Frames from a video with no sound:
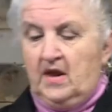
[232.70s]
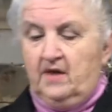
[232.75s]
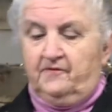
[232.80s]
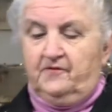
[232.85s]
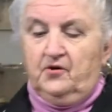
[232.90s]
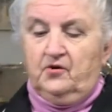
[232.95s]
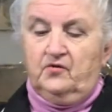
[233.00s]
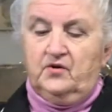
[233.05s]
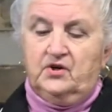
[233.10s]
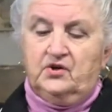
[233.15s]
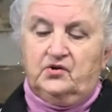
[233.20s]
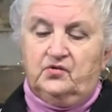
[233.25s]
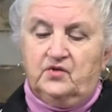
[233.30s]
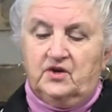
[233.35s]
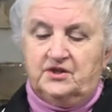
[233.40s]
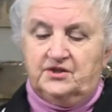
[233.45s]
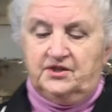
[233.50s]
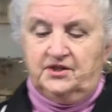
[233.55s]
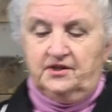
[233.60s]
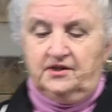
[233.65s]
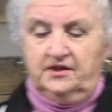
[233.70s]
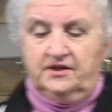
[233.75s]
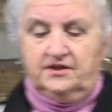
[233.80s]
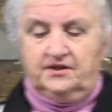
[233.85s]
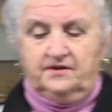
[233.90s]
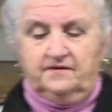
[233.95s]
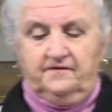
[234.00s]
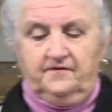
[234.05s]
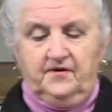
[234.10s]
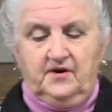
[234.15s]
If you're interested,
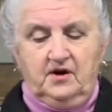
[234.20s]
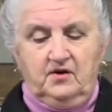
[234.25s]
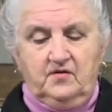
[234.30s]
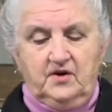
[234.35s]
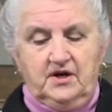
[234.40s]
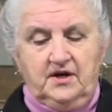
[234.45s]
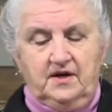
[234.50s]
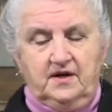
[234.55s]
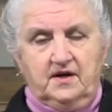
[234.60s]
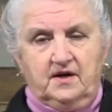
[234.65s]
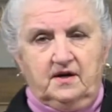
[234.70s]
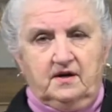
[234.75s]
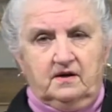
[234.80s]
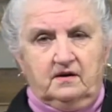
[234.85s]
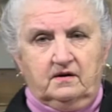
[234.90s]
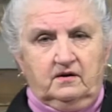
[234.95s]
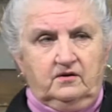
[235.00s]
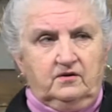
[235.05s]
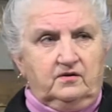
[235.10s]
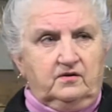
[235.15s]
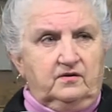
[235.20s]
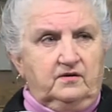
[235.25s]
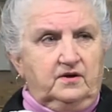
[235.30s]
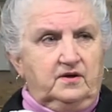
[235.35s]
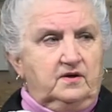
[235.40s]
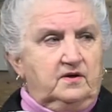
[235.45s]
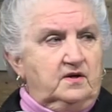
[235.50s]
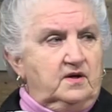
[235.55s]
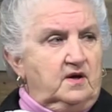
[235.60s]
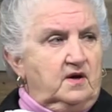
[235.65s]
it's a very
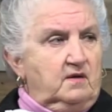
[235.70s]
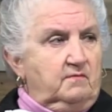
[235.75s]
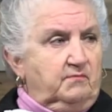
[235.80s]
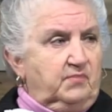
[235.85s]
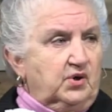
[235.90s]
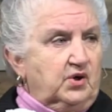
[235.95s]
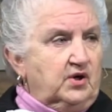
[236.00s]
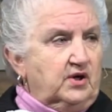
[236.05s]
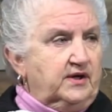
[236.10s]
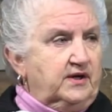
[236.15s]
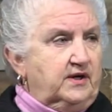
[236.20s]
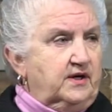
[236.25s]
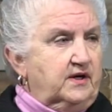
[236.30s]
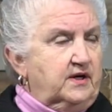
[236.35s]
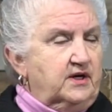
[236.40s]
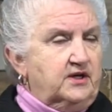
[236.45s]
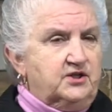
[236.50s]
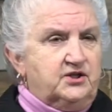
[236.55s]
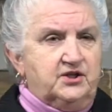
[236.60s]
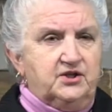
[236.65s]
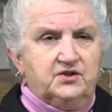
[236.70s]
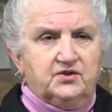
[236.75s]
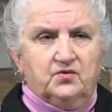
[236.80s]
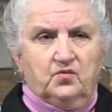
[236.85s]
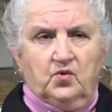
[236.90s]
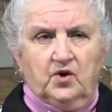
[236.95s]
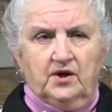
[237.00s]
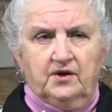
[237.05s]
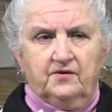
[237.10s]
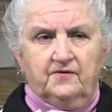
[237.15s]
good book. She's
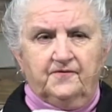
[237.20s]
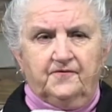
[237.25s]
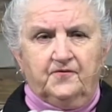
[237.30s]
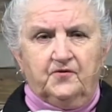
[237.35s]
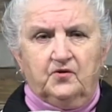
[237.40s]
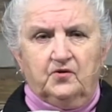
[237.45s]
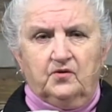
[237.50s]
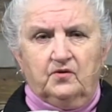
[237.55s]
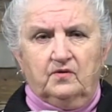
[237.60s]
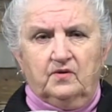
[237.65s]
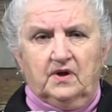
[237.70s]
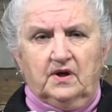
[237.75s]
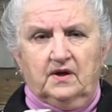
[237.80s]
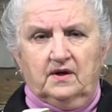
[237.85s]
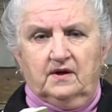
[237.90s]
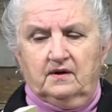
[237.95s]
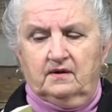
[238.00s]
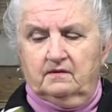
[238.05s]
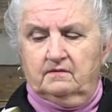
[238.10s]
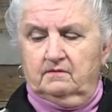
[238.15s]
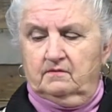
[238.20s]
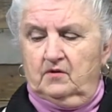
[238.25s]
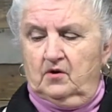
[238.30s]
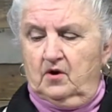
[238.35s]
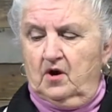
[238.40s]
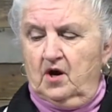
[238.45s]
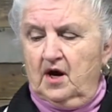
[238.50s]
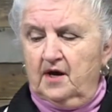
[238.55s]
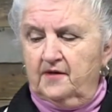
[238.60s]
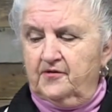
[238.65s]
a wonderful
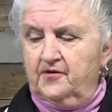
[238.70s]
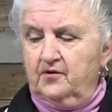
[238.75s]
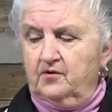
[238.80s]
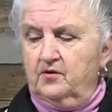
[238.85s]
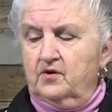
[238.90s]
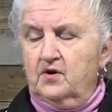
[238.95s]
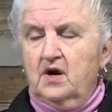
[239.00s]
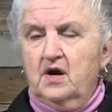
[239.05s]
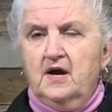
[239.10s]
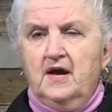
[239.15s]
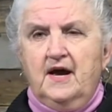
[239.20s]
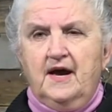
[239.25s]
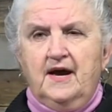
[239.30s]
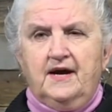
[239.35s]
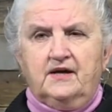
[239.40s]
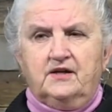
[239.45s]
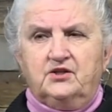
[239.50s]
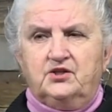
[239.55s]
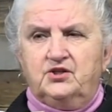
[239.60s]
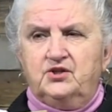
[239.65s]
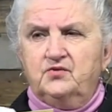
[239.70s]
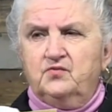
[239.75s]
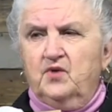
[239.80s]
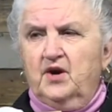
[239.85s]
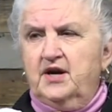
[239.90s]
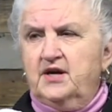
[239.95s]
author, and she